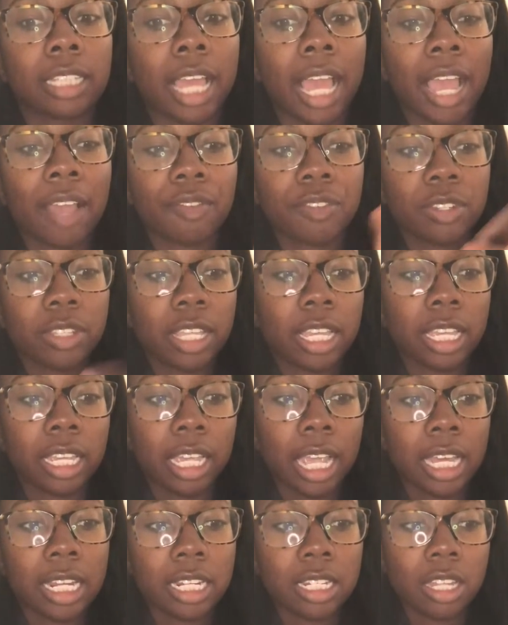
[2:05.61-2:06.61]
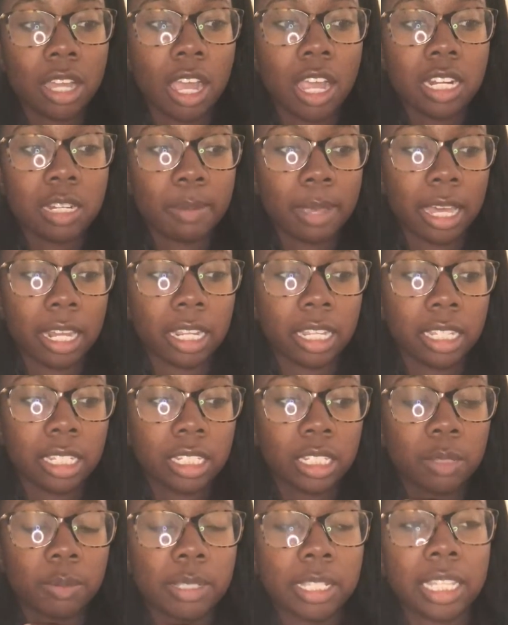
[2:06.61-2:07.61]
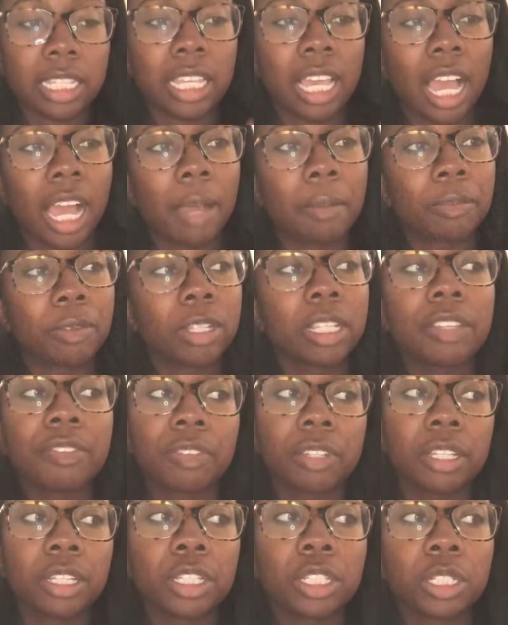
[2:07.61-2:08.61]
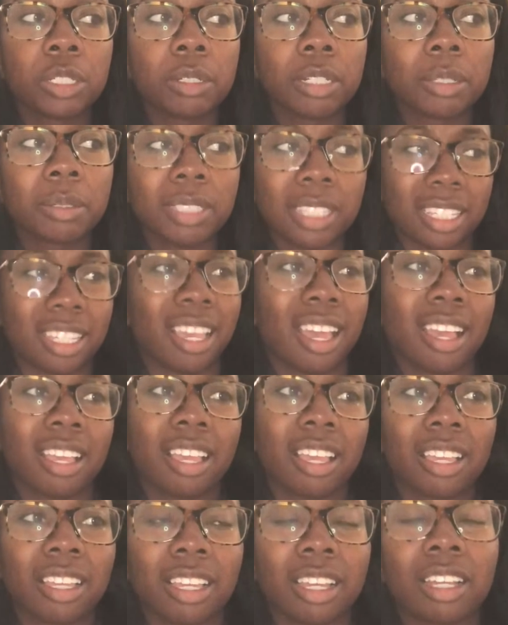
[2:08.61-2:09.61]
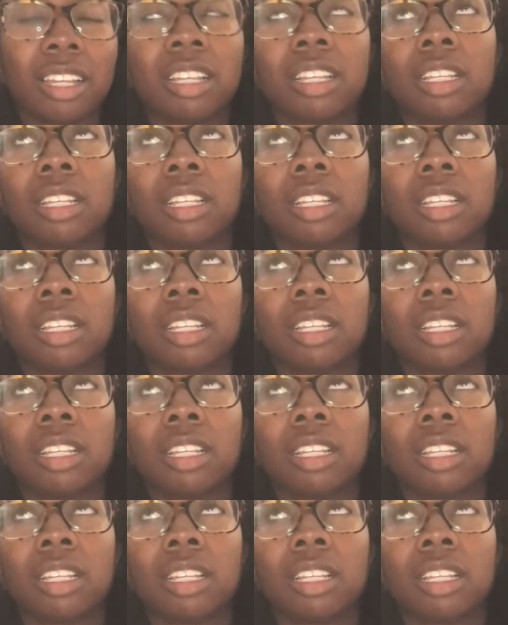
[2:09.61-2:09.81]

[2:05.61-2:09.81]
after they kind of talked about it, she was like, yeah, I'm really feeling you. And he was like, yeah.